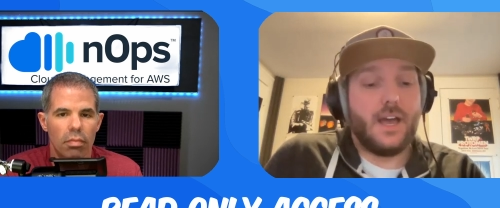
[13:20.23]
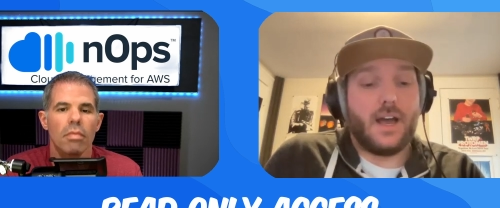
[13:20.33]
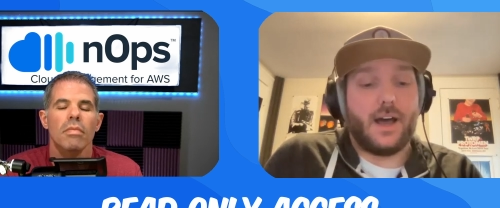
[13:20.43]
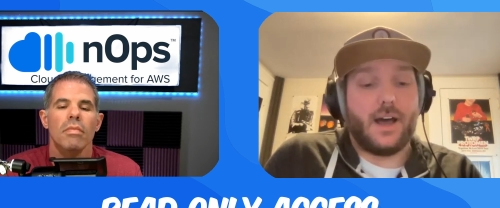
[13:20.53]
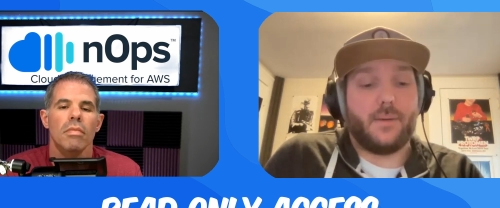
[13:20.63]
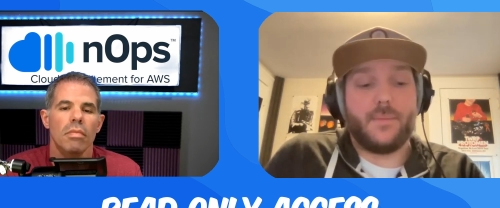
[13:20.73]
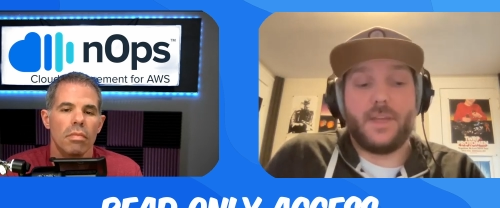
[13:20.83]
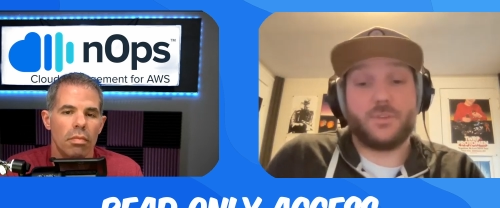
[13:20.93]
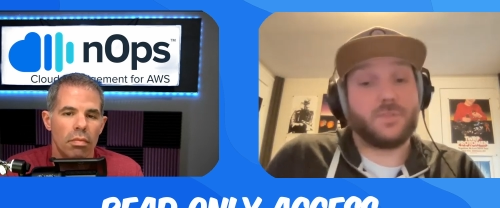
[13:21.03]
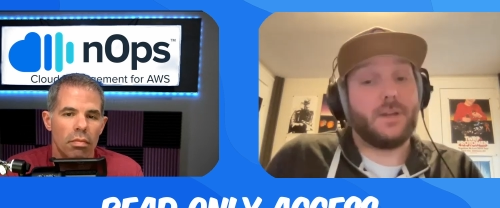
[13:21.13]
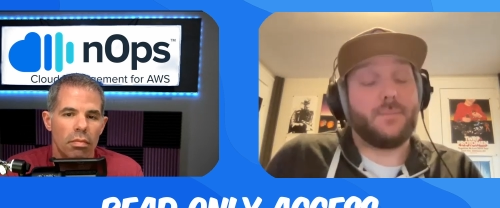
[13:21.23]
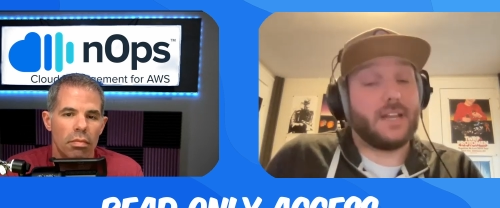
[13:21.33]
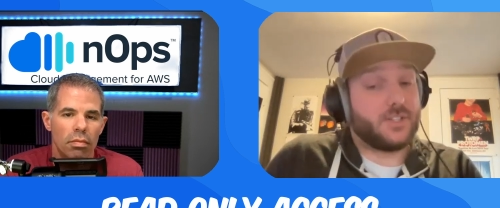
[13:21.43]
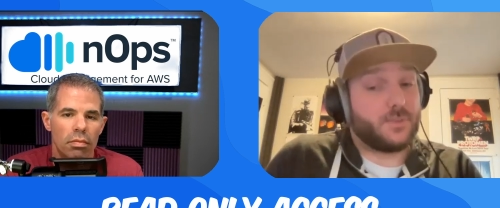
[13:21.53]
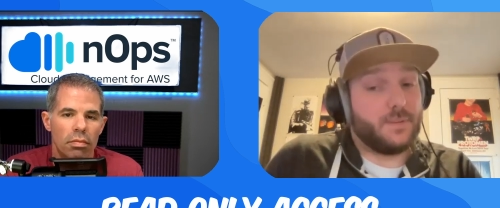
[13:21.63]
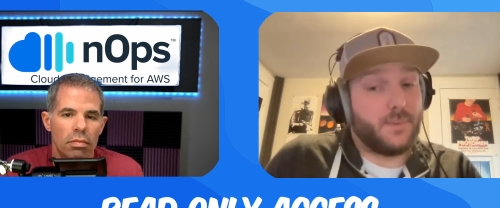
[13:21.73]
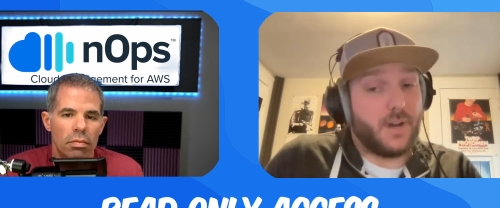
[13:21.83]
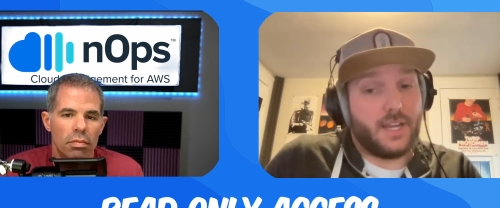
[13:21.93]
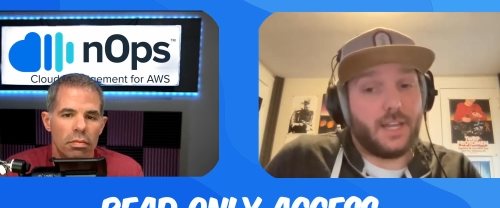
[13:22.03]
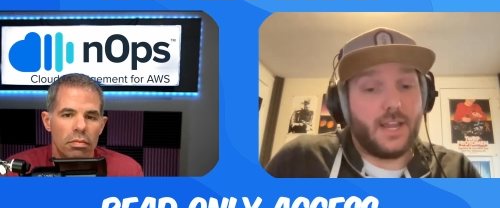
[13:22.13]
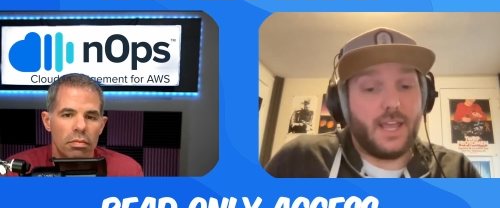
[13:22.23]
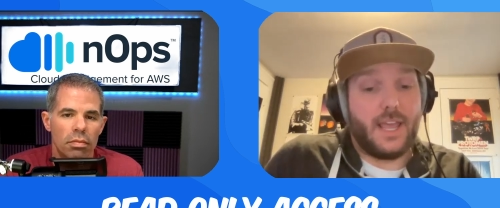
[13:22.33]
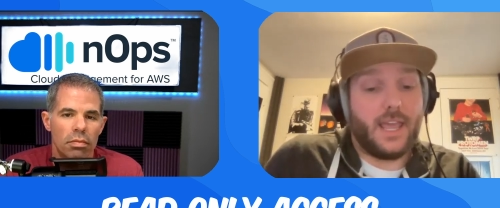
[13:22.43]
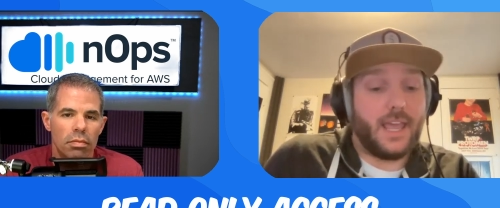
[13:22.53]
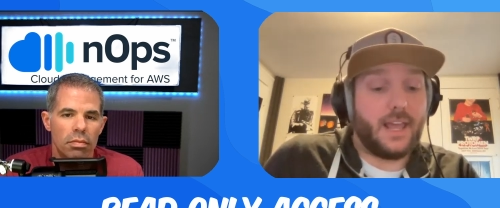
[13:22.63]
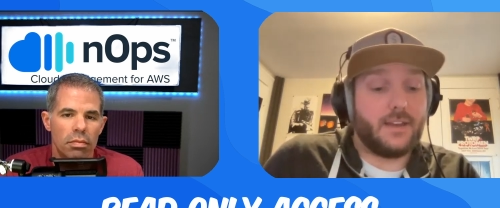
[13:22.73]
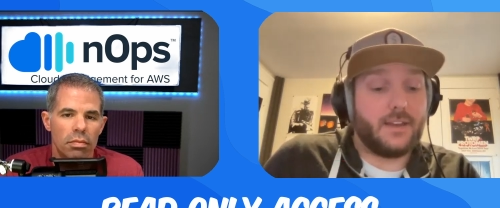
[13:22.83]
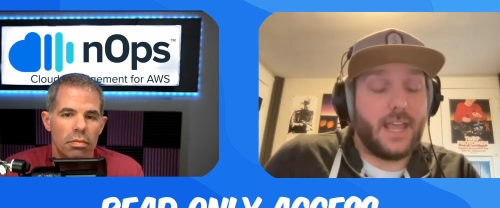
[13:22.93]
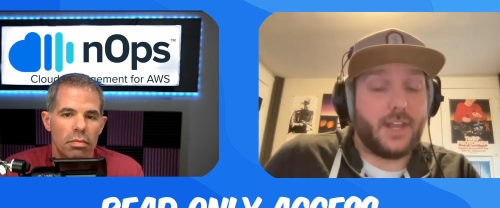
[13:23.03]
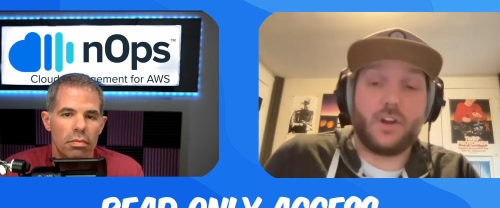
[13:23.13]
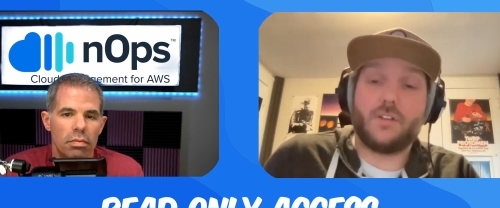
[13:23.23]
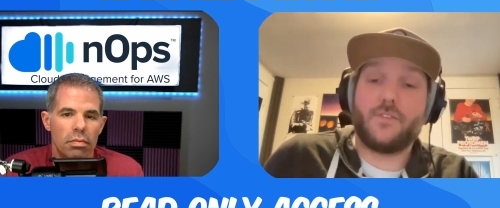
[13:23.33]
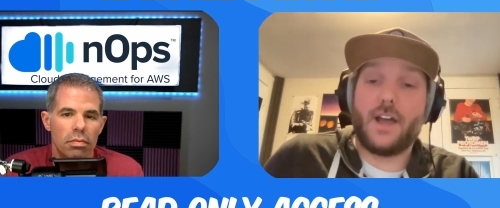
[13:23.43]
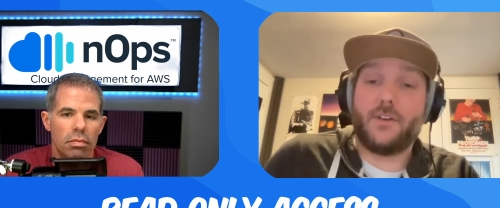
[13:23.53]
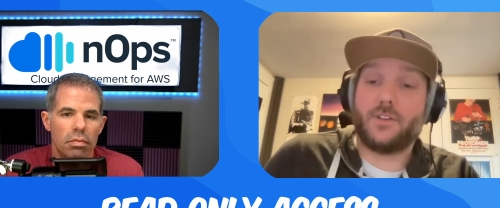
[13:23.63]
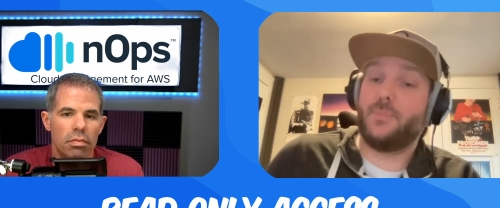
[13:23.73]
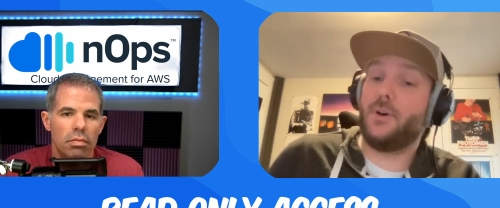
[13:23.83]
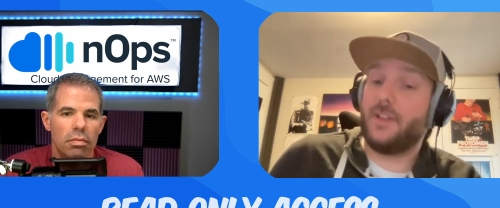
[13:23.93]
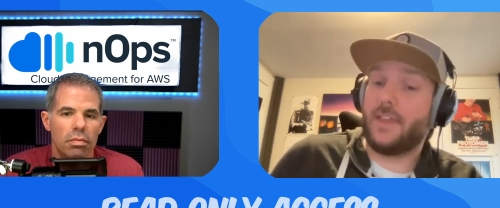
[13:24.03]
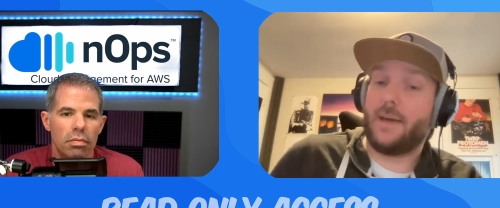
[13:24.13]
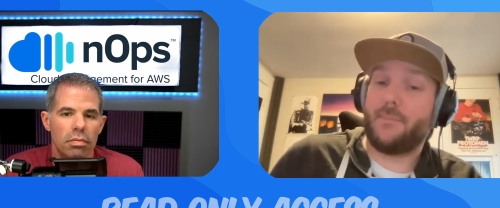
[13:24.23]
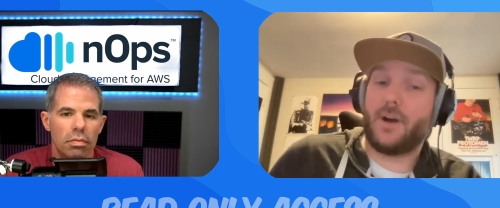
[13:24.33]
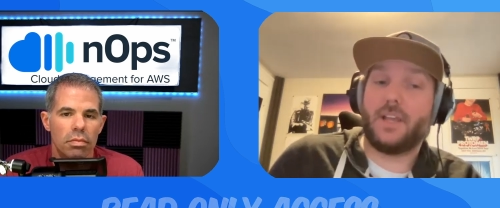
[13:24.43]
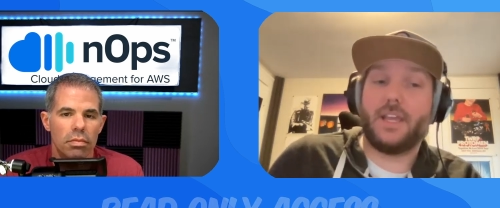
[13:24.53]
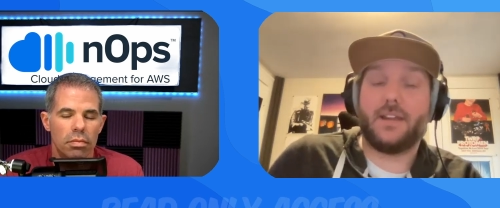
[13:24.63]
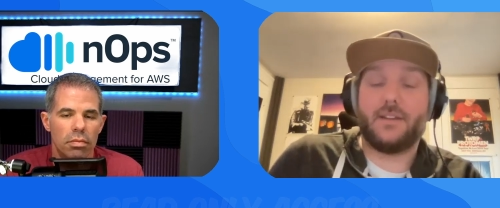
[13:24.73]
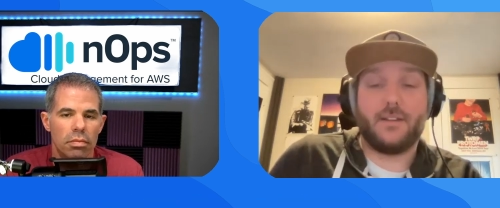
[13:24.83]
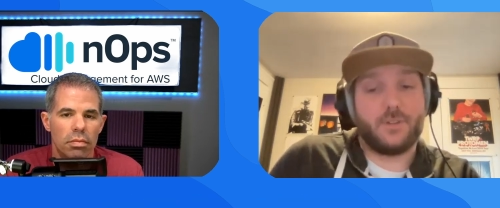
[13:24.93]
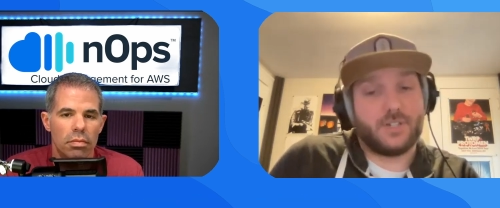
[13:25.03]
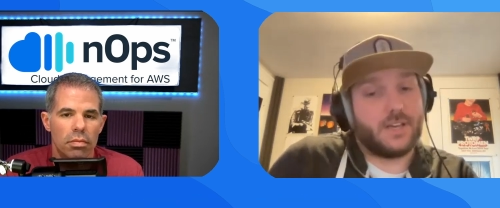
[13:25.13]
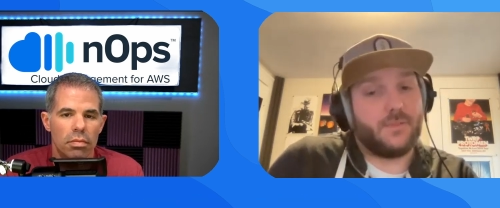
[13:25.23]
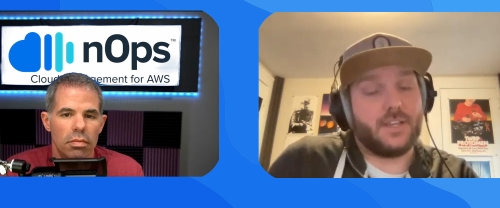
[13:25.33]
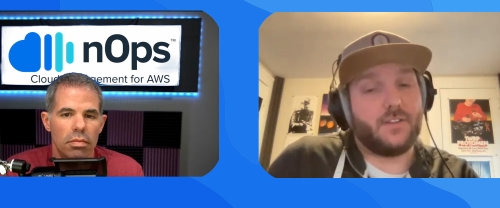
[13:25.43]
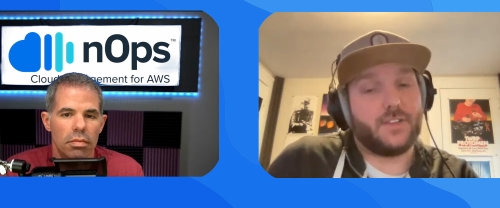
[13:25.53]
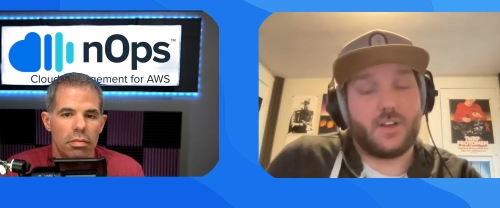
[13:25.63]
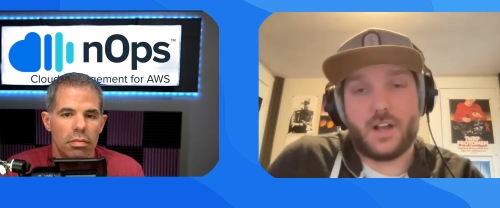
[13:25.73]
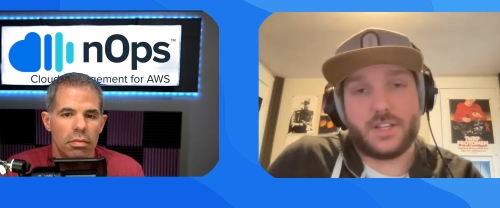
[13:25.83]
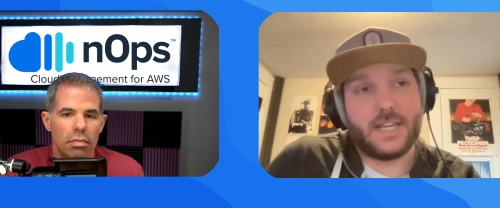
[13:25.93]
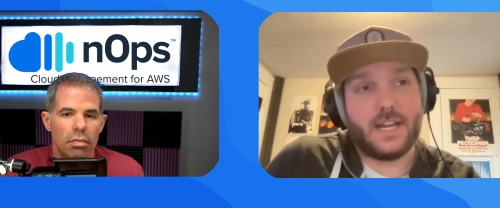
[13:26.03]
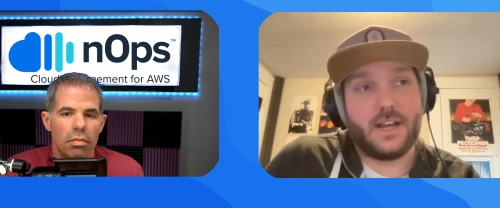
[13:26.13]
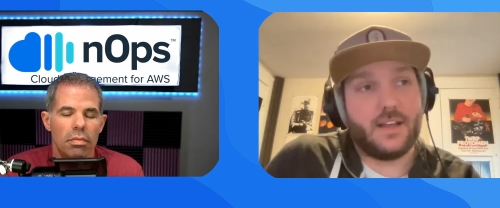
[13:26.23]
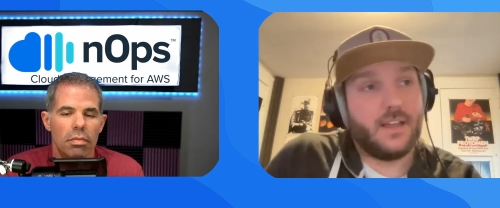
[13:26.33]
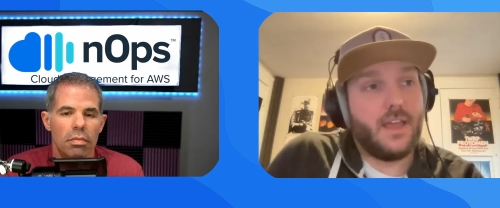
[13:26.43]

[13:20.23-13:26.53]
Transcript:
Speaker 1: Um, it will spin up an S3 bucket and a cur file to put in that bucket, which is how we get all the cost data.